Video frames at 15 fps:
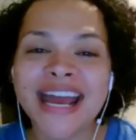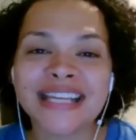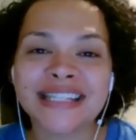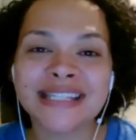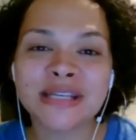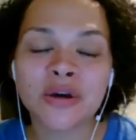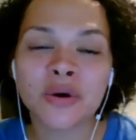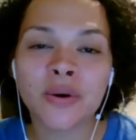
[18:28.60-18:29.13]

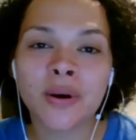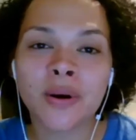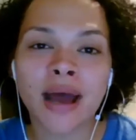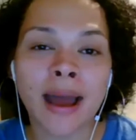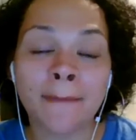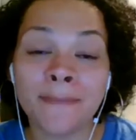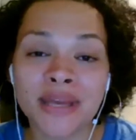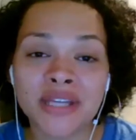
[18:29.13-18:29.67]
And so
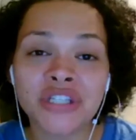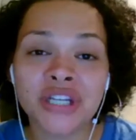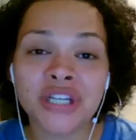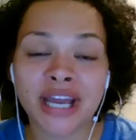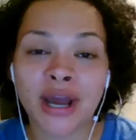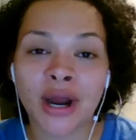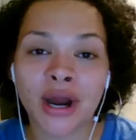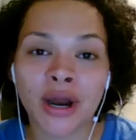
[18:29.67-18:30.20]
I'm
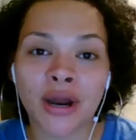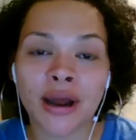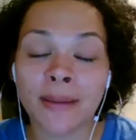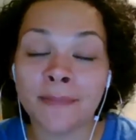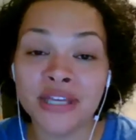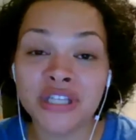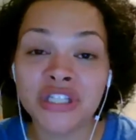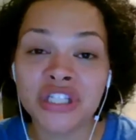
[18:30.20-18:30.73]
mentioning her,
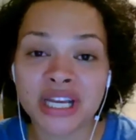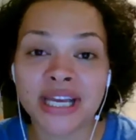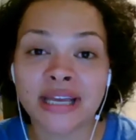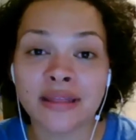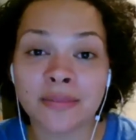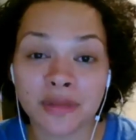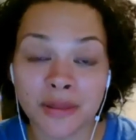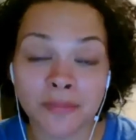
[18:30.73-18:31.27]
I'm
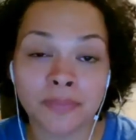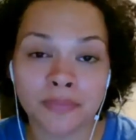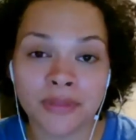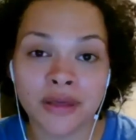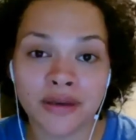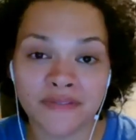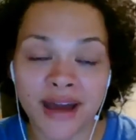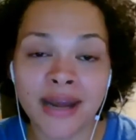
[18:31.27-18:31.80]
mentioning
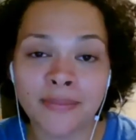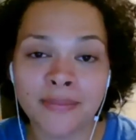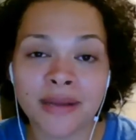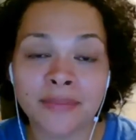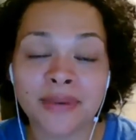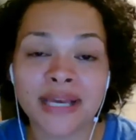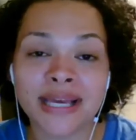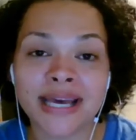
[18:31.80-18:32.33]
the
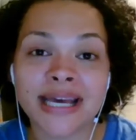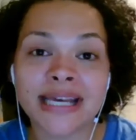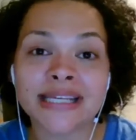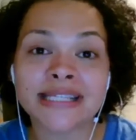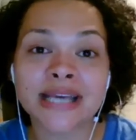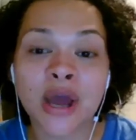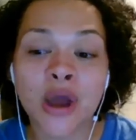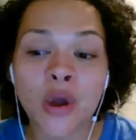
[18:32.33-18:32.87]
vitamin
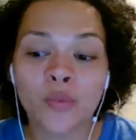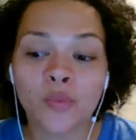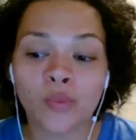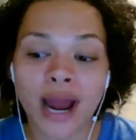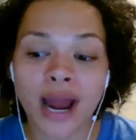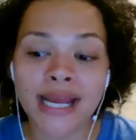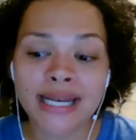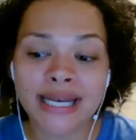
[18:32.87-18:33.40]
because
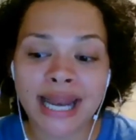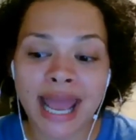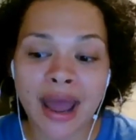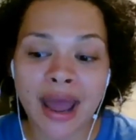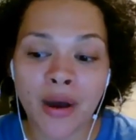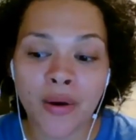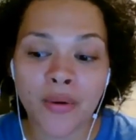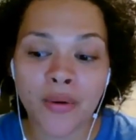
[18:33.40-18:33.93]
right
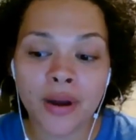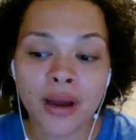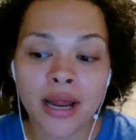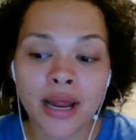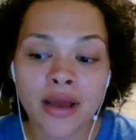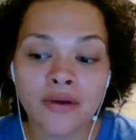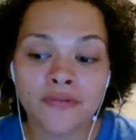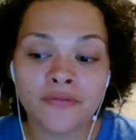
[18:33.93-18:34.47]
now,
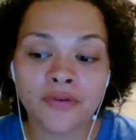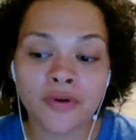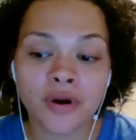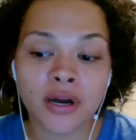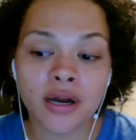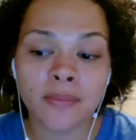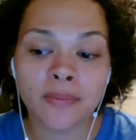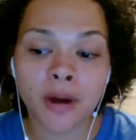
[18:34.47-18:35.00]

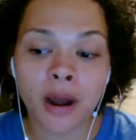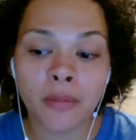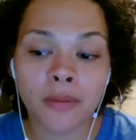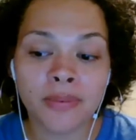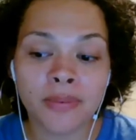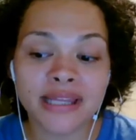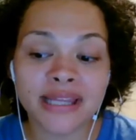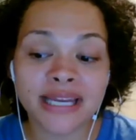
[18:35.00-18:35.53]
for
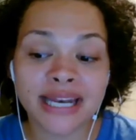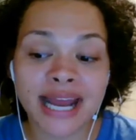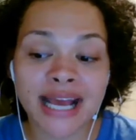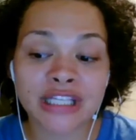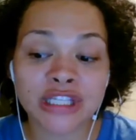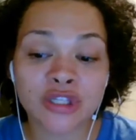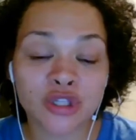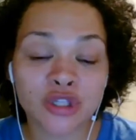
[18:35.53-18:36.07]
probably the
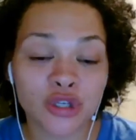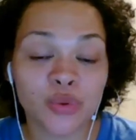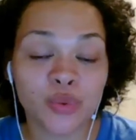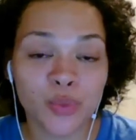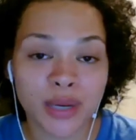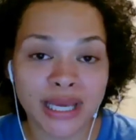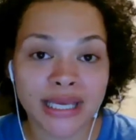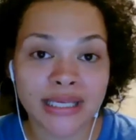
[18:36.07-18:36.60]
next two
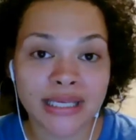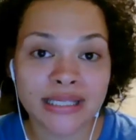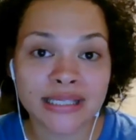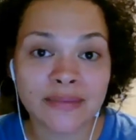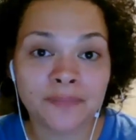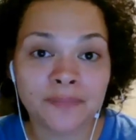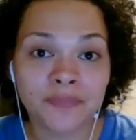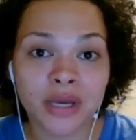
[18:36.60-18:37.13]

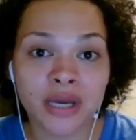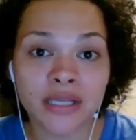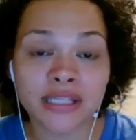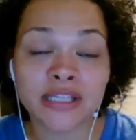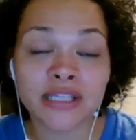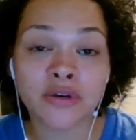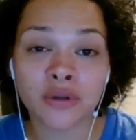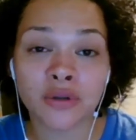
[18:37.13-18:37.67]
weeks
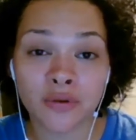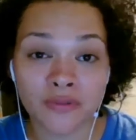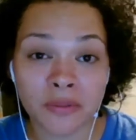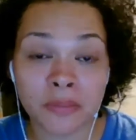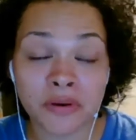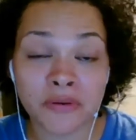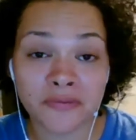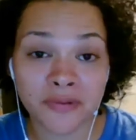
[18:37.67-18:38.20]
until
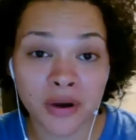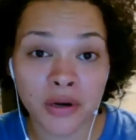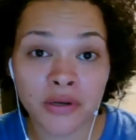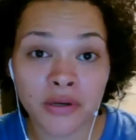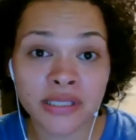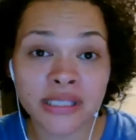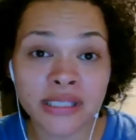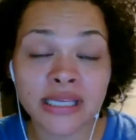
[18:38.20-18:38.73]
November
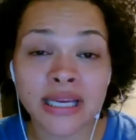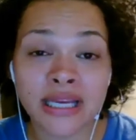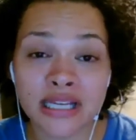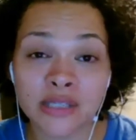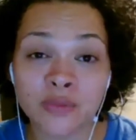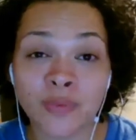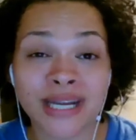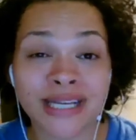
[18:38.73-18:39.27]
1st,
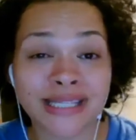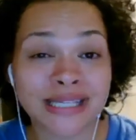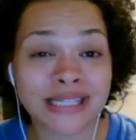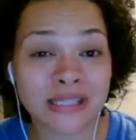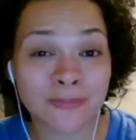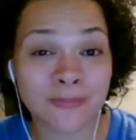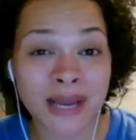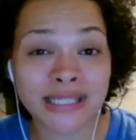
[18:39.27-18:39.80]
is when it's
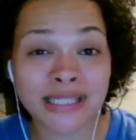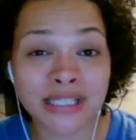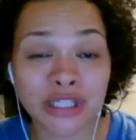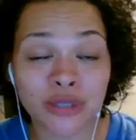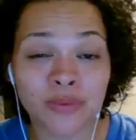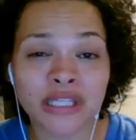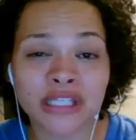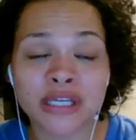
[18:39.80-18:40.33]
expected
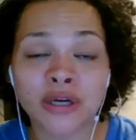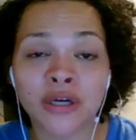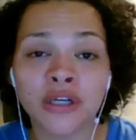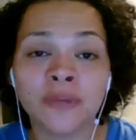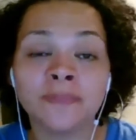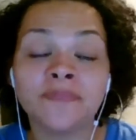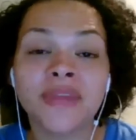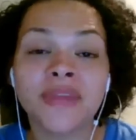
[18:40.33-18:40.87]
to
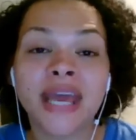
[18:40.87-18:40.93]
return.